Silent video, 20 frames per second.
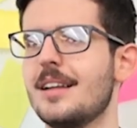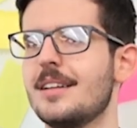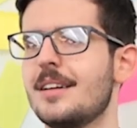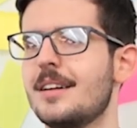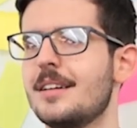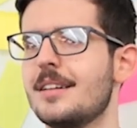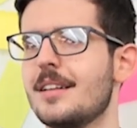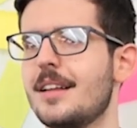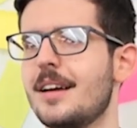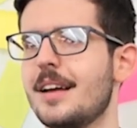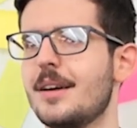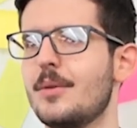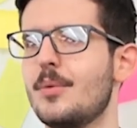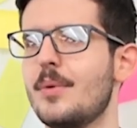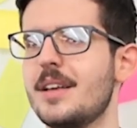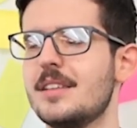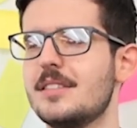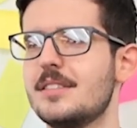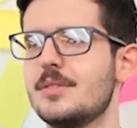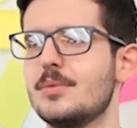I learned
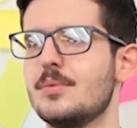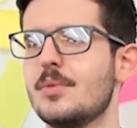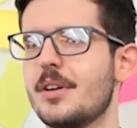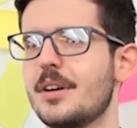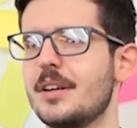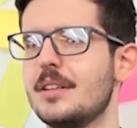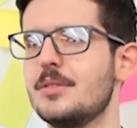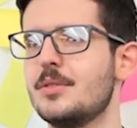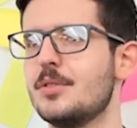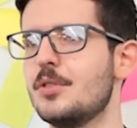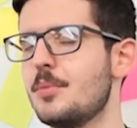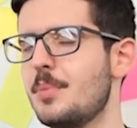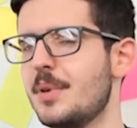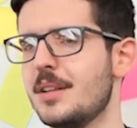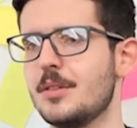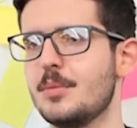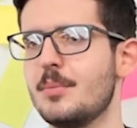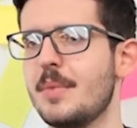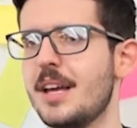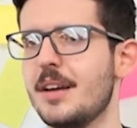like ways to work in group
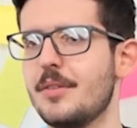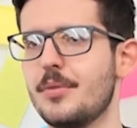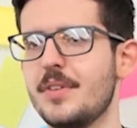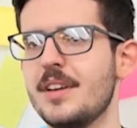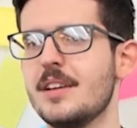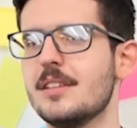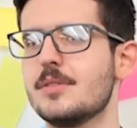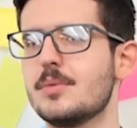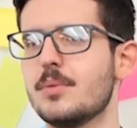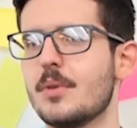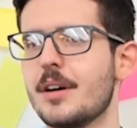and to make things